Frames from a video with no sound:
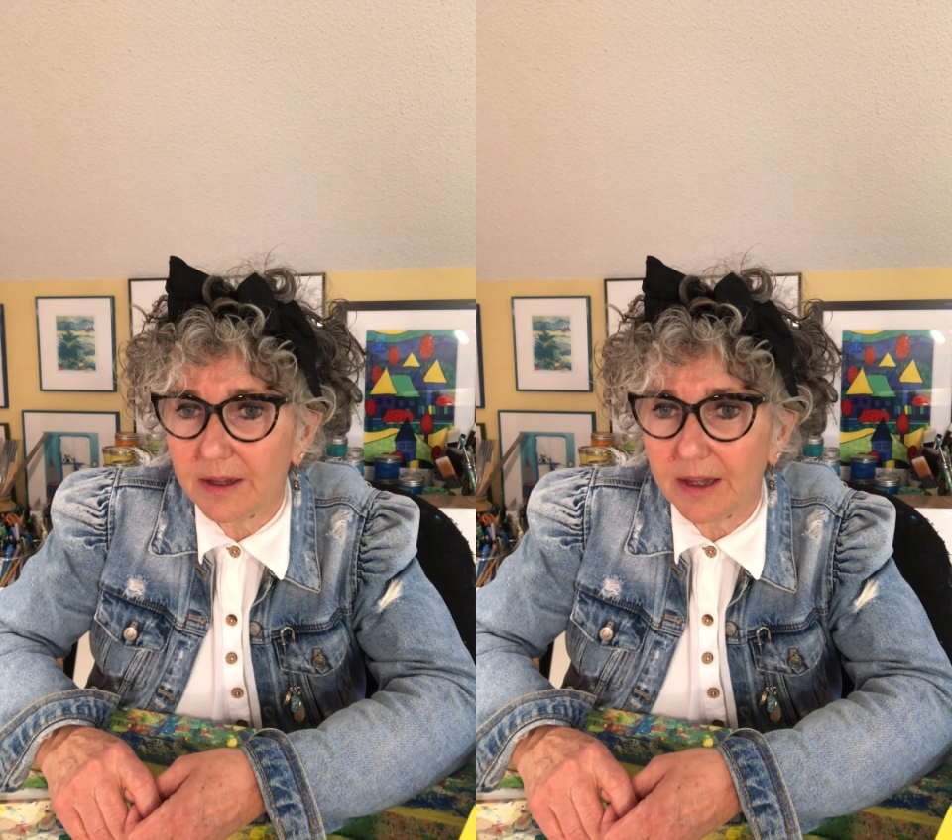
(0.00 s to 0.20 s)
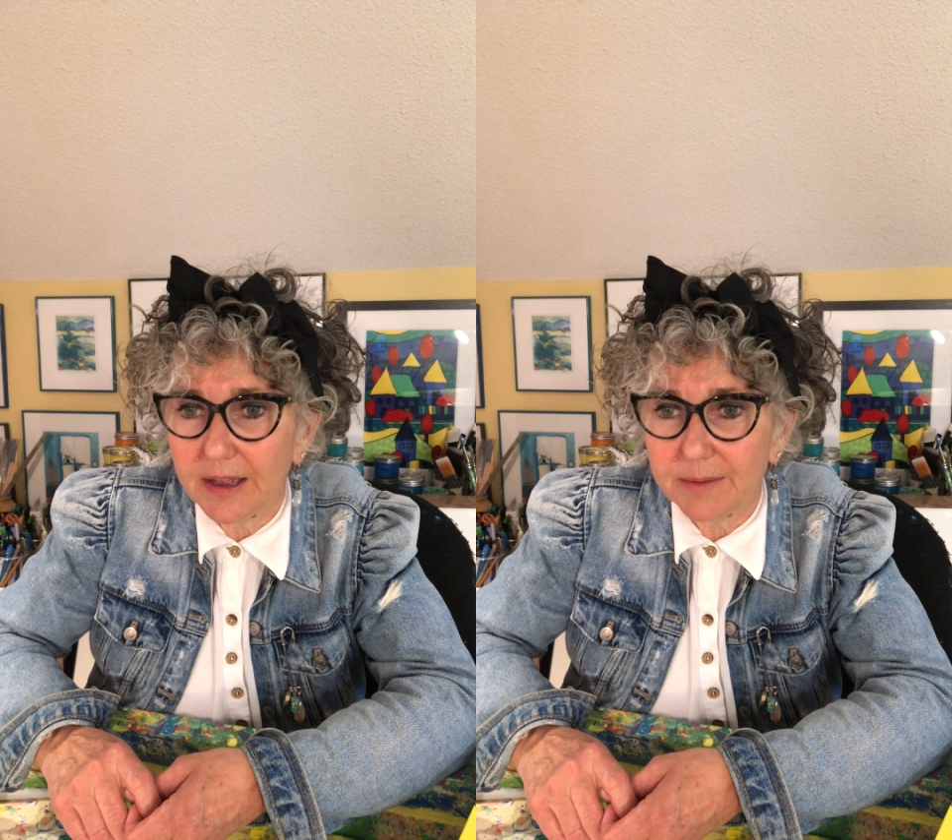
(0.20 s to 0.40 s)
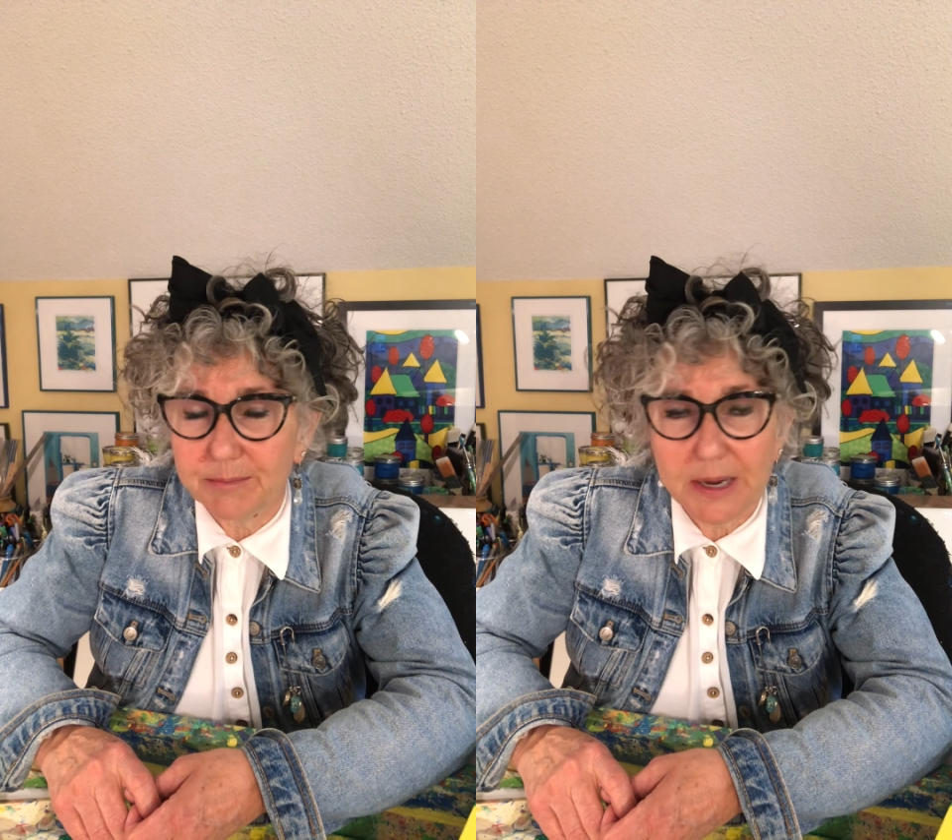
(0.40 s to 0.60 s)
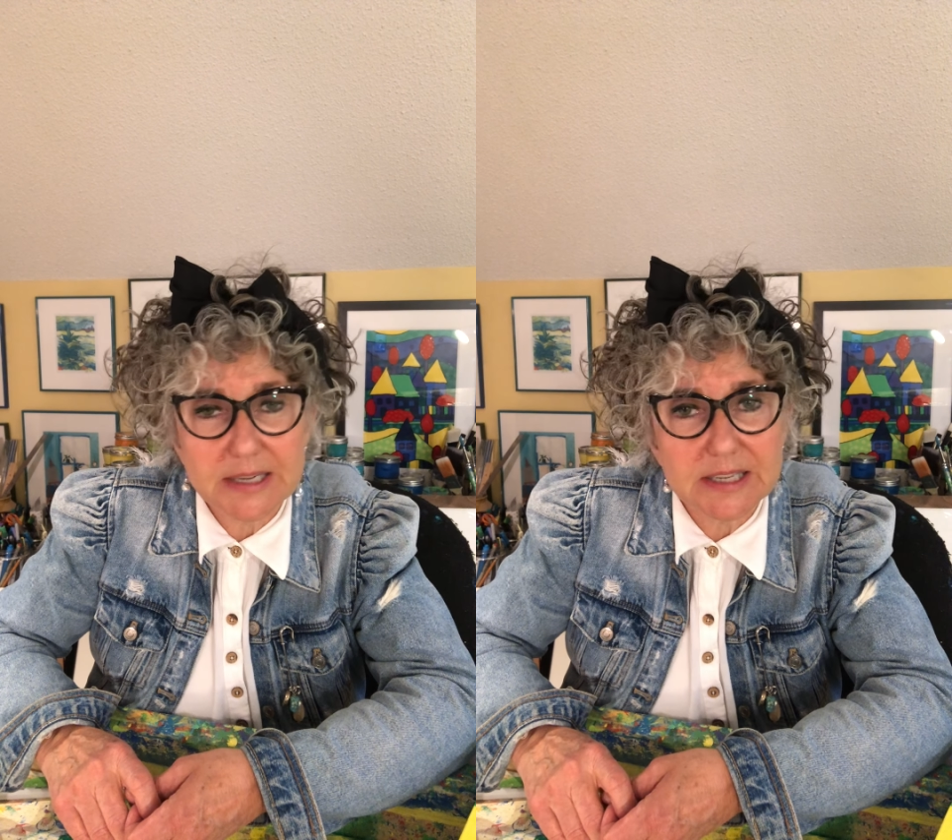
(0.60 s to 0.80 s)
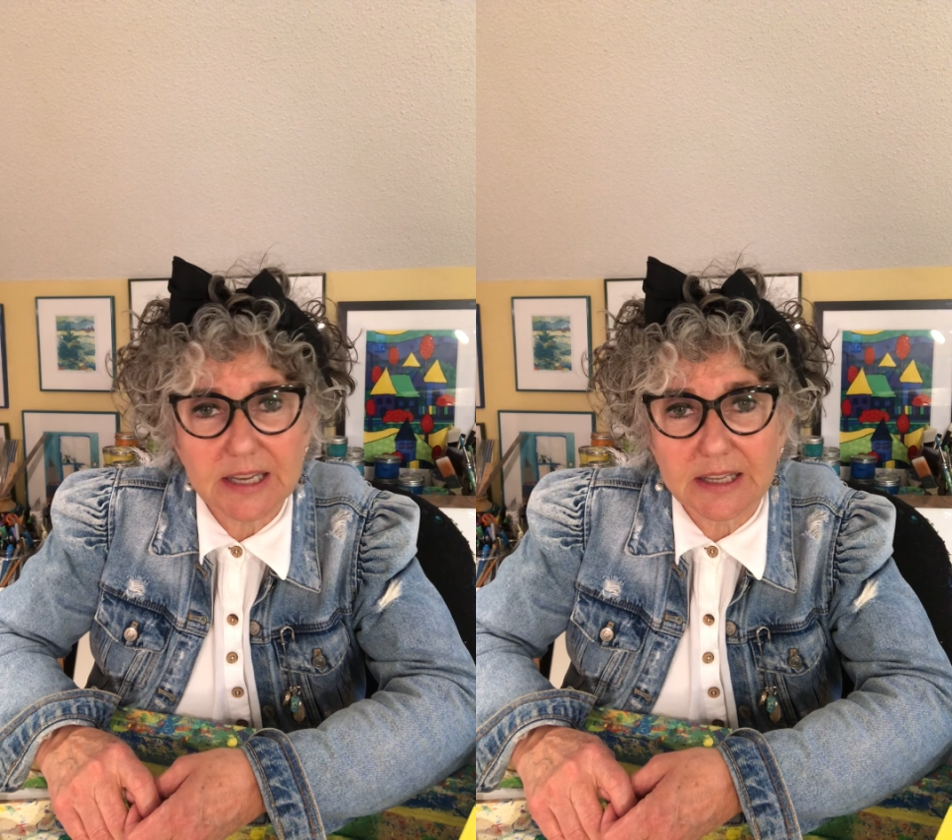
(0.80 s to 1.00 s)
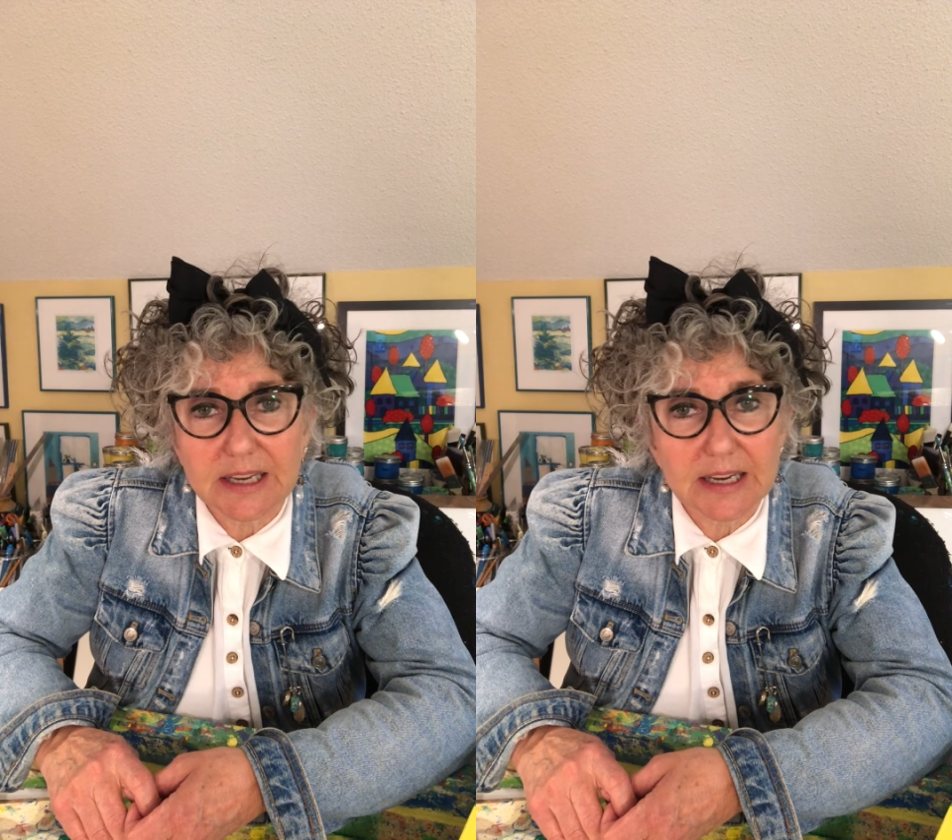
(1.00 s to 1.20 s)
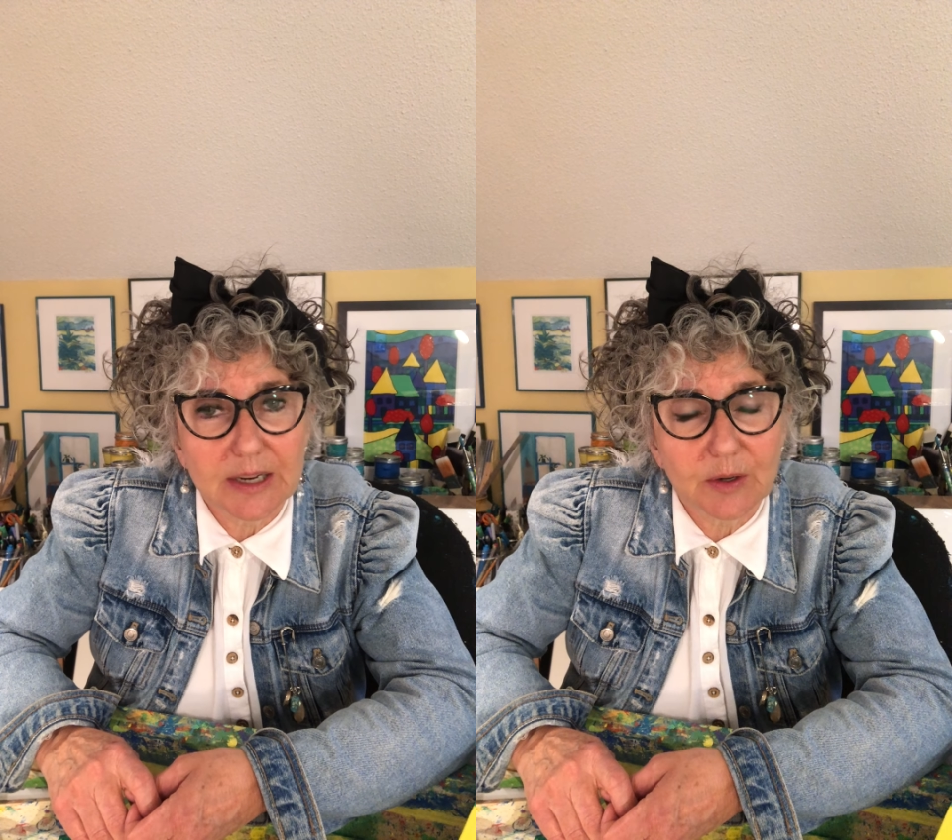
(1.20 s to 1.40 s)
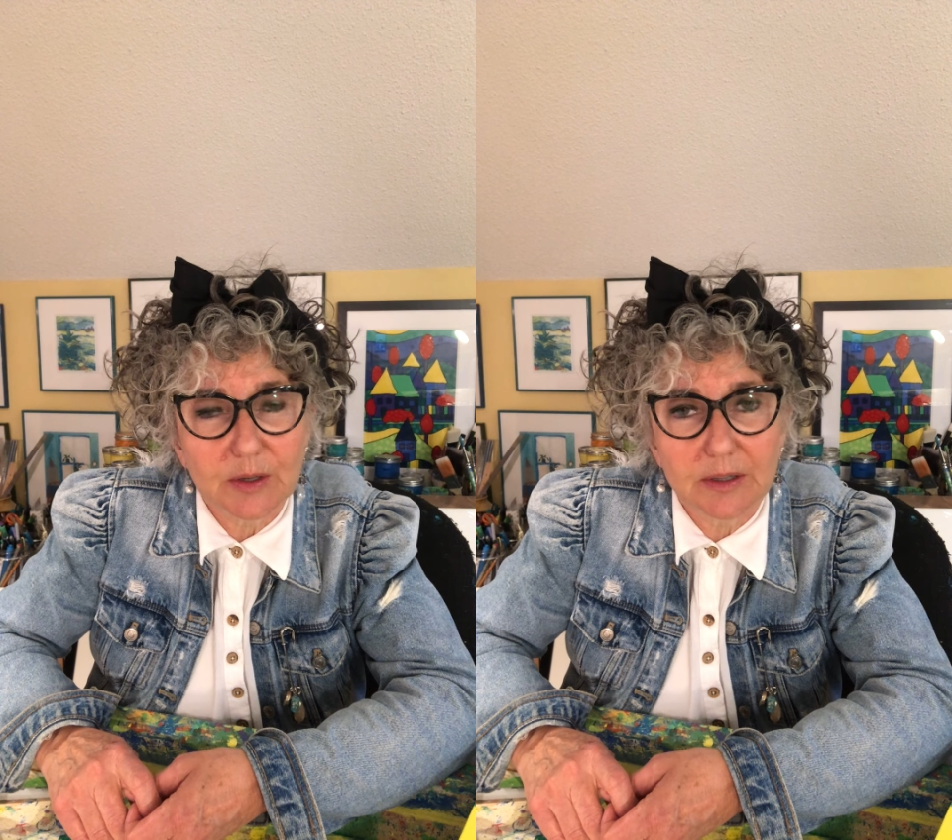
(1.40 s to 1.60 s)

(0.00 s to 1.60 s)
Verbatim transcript: I basically